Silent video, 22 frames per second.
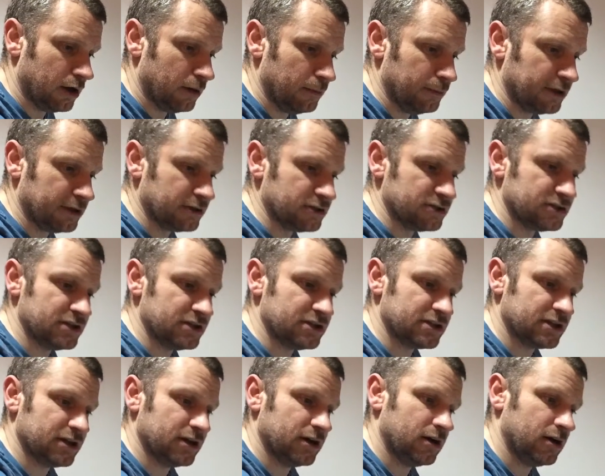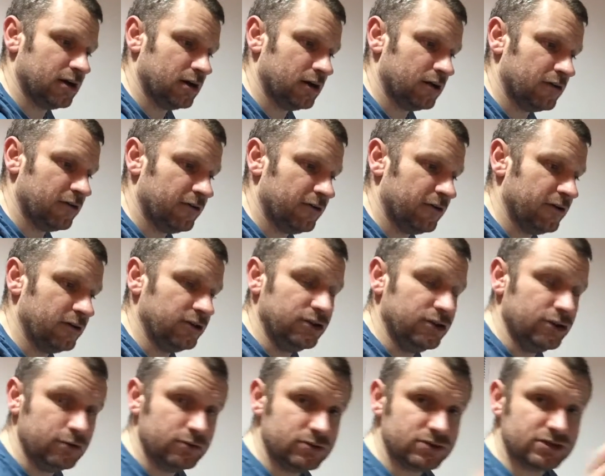Because this car
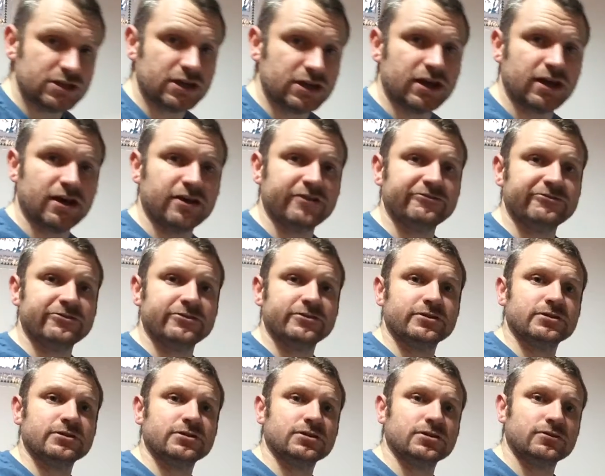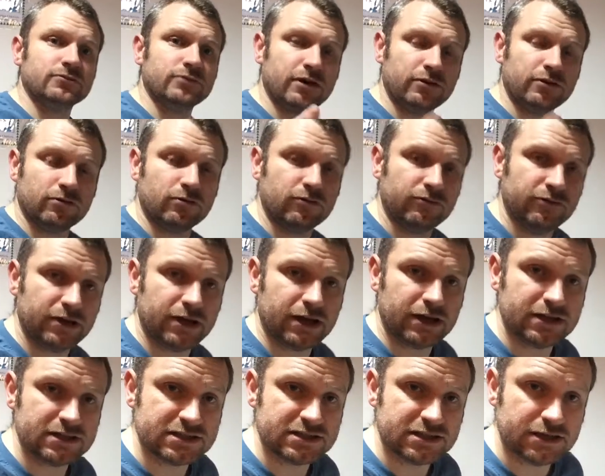used to have retrofit
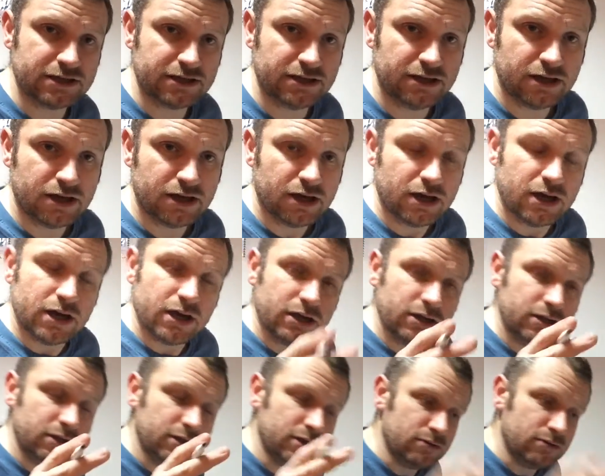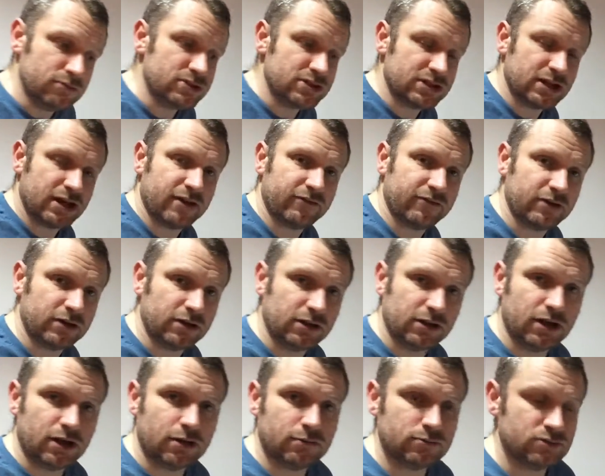AC, used to have an
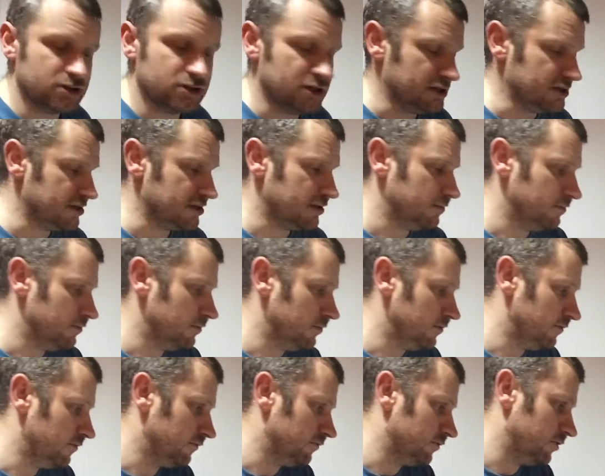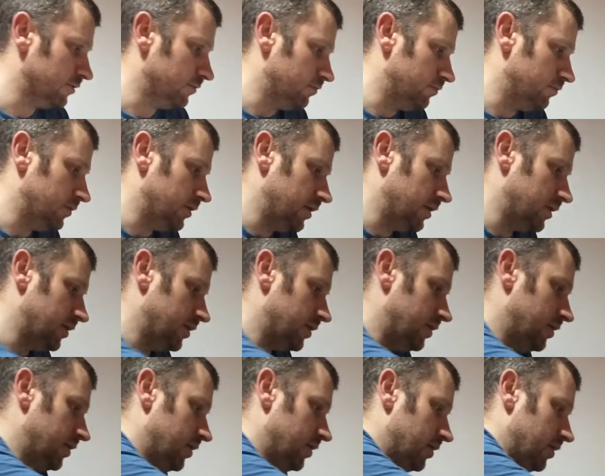alarm system from
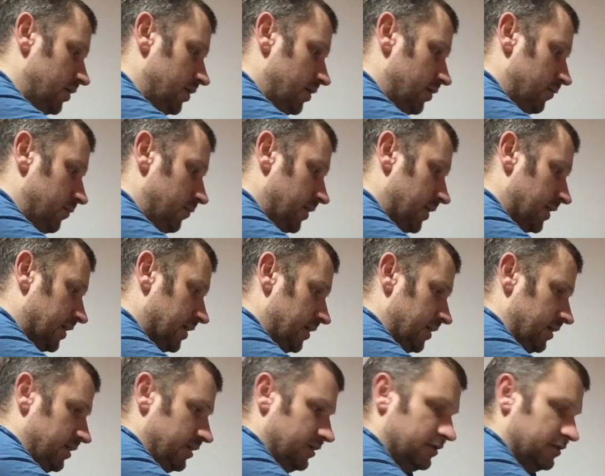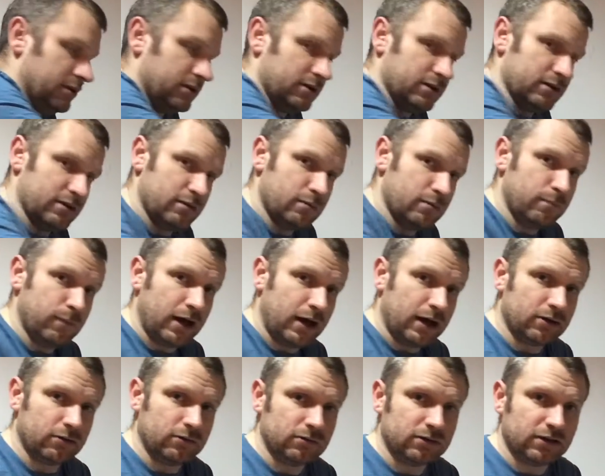back in the
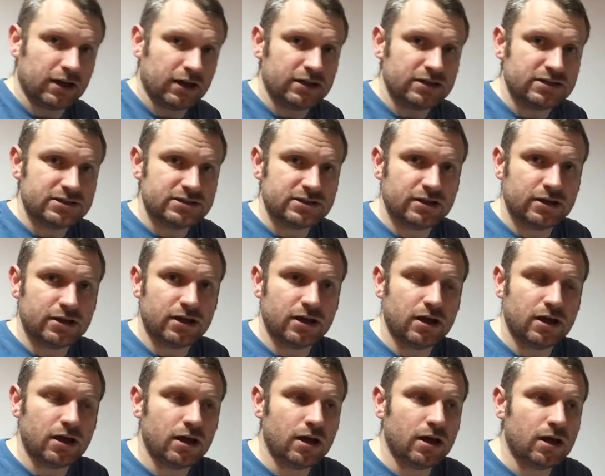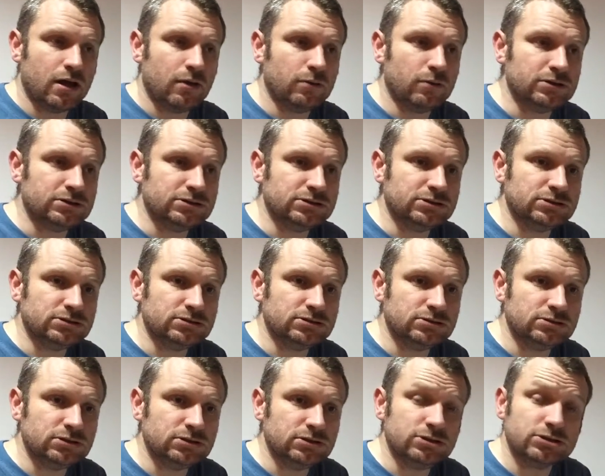bad old days, which,
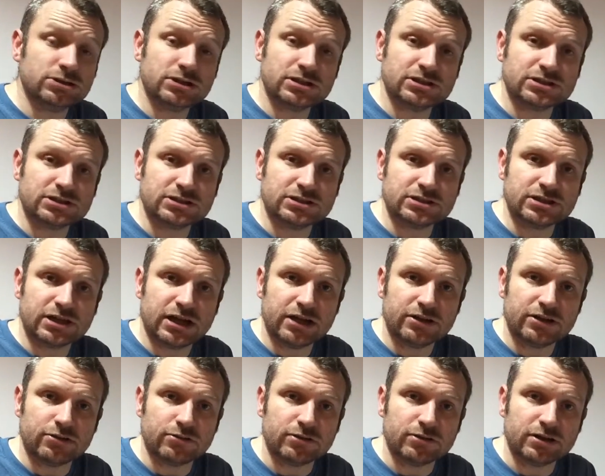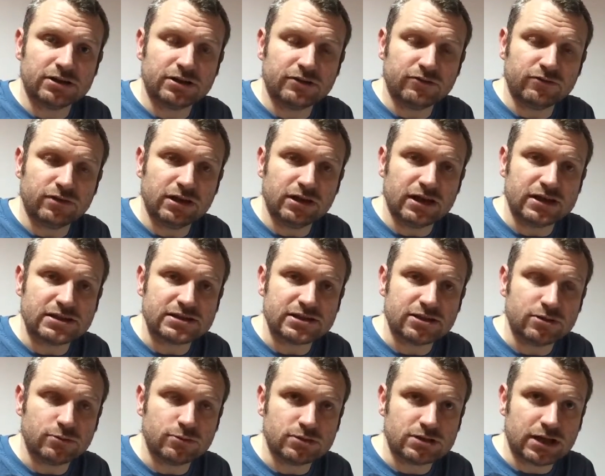interesting side note, I didn't realise
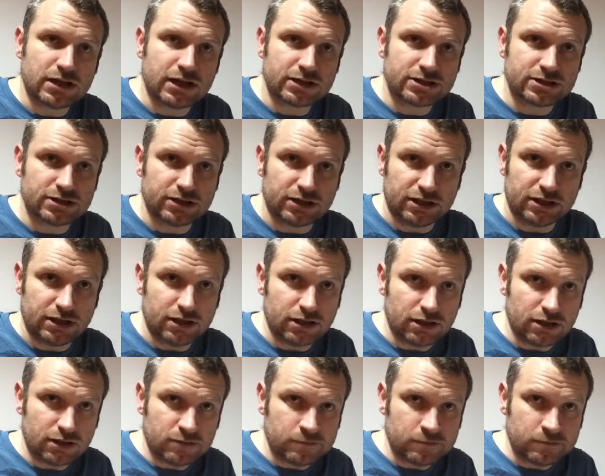that there was actually,